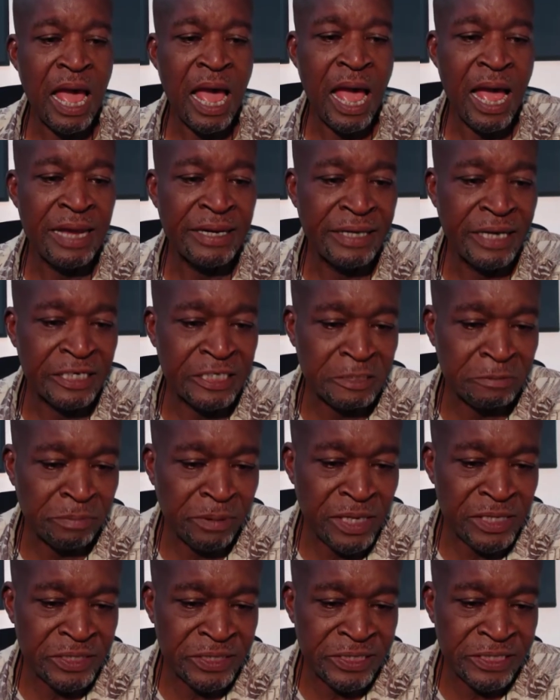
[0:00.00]
and
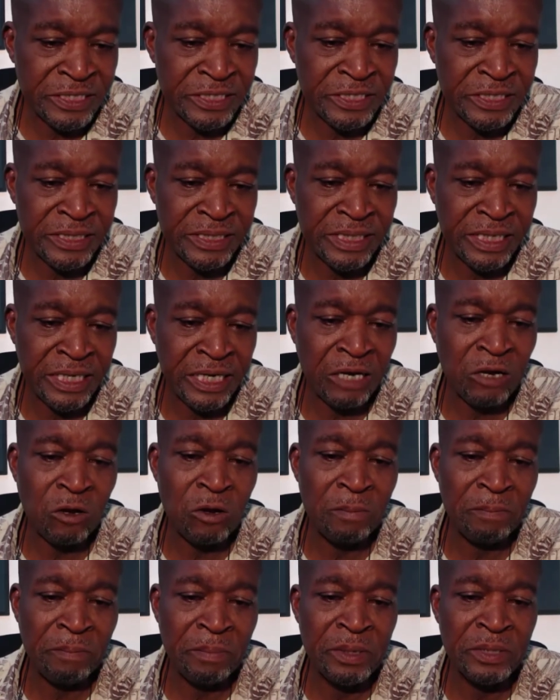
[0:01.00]
expresses a
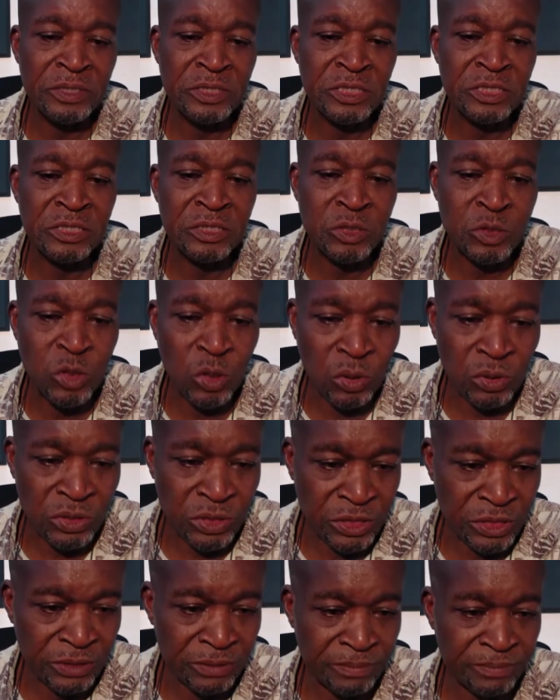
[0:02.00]
complete
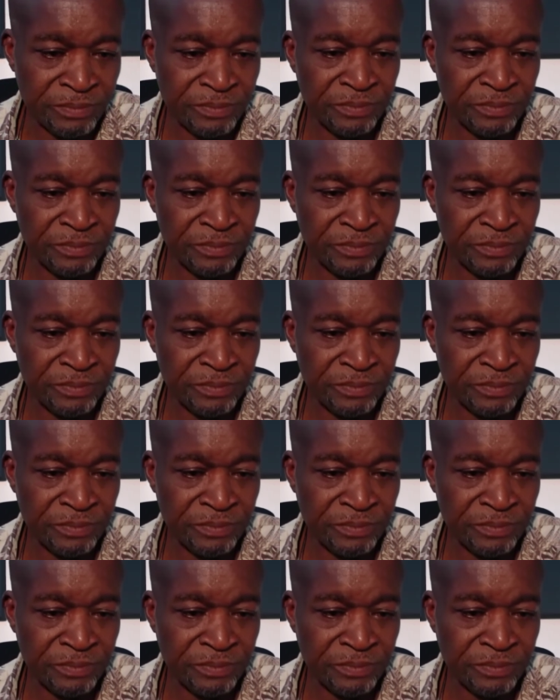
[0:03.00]
thought.